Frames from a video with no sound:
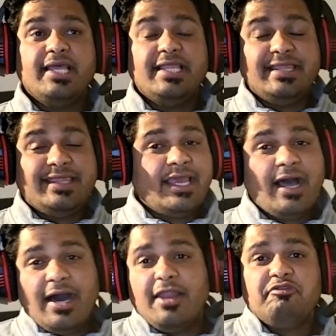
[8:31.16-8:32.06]
There
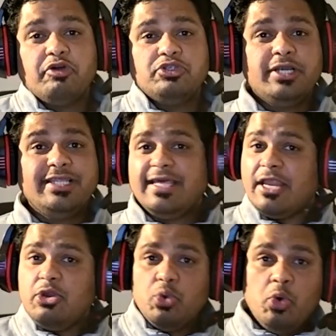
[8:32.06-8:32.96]
are
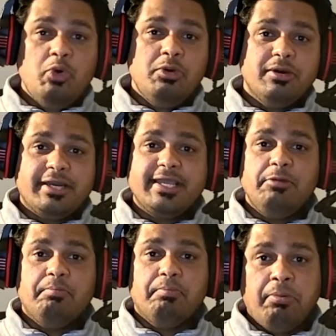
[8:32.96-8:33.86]
no real
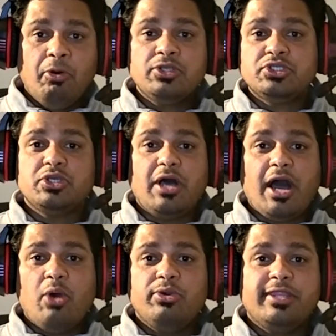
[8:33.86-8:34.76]
books
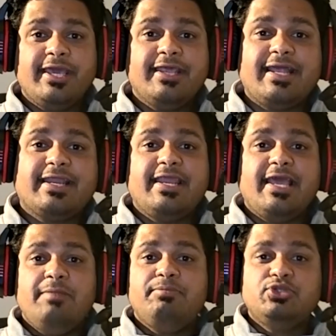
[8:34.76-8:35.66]
out there that can
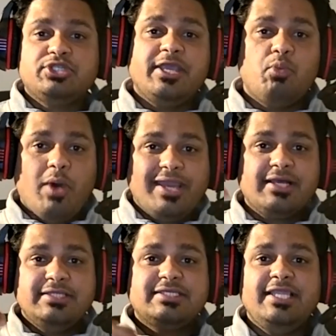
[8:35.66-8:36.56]
help you study one
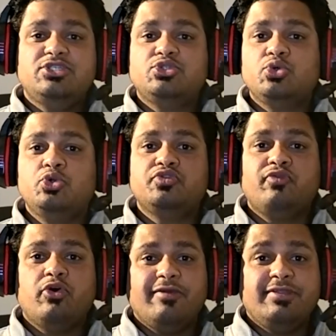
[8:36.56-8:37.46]
concise source
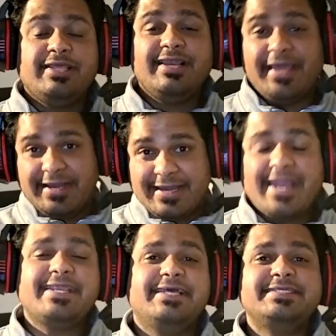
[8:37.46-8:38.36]
for everything like
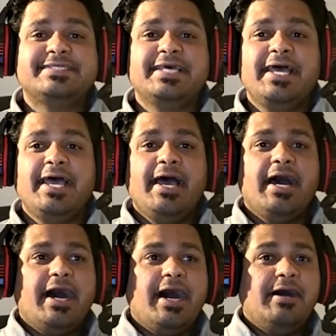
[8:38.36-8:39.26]
dentists.
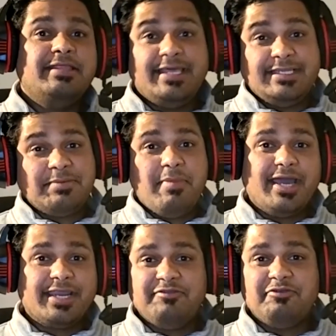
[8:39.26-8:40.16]
There is a
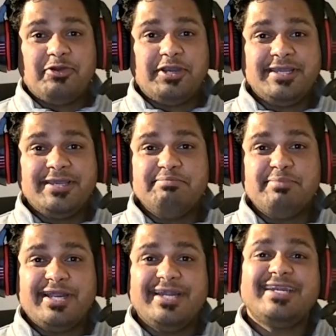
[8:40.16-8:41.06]
market for it,
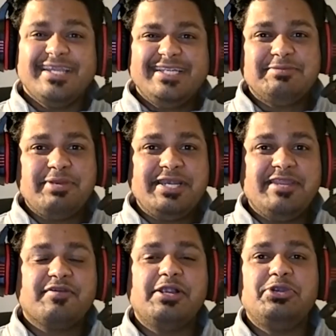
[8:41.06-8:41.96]
but it's a bit
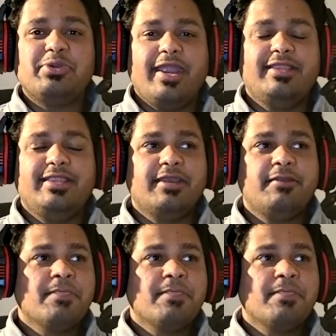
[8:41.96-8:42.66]
difficult to get there.